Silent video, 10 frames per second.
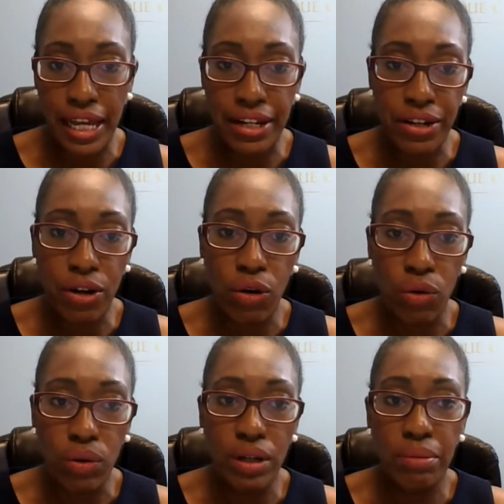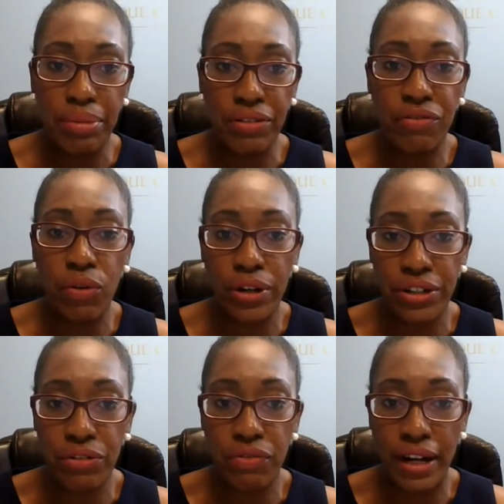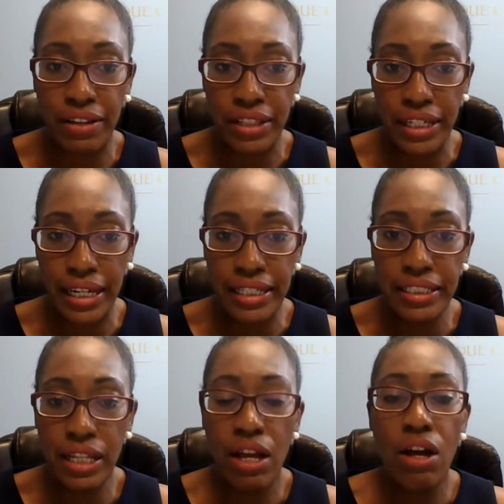and know before you file the case